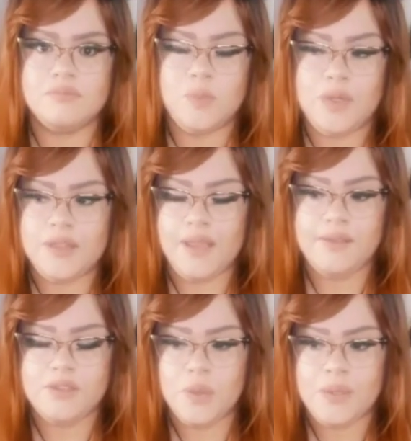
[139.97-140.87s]
When
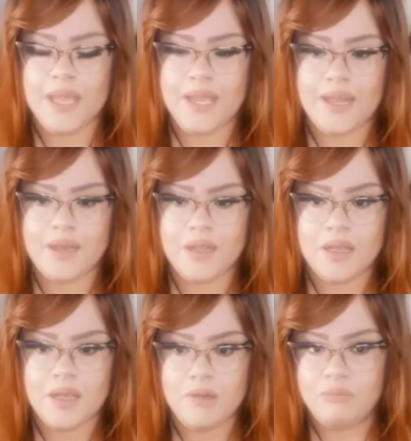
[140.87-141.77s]
things don't get
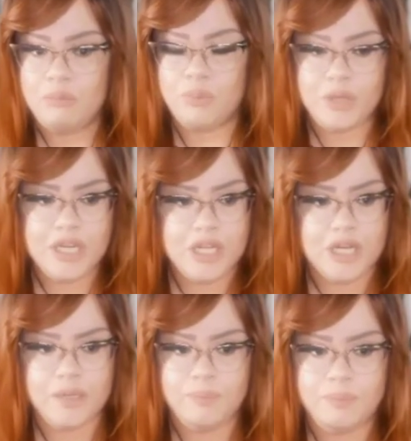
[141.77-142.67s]

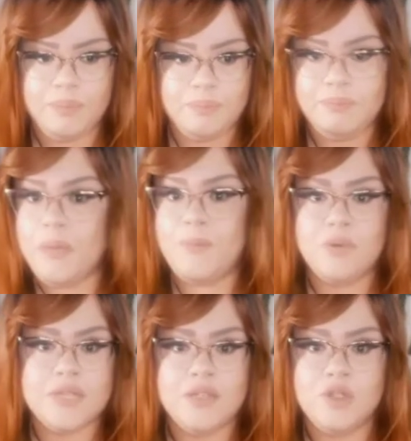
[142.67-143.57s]
prettier,
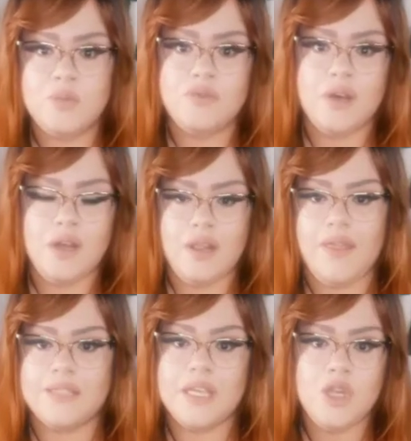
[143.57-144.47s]
people tend to move on, and
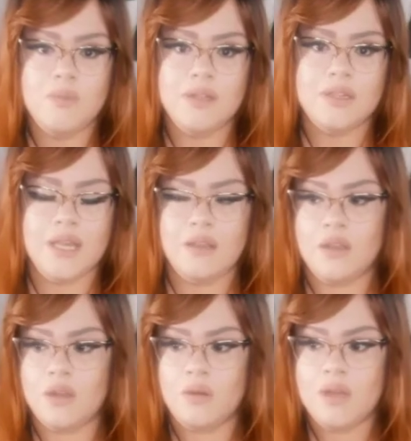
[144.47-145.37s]
that's a human thing,
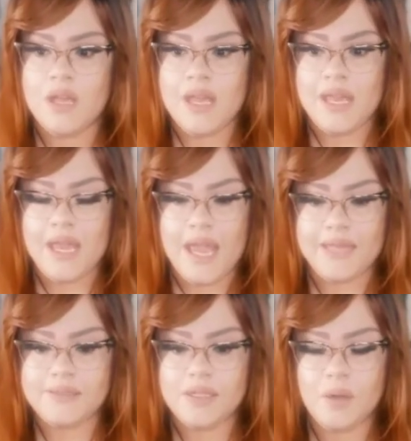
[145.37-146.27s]
you know?
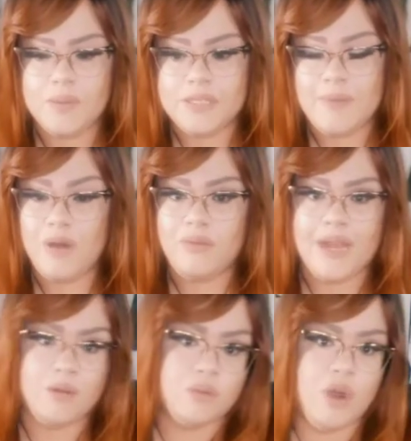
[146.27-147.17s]
It's not always about
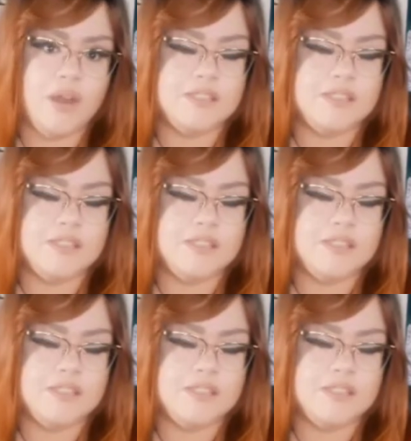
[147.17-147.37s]
right or wrong.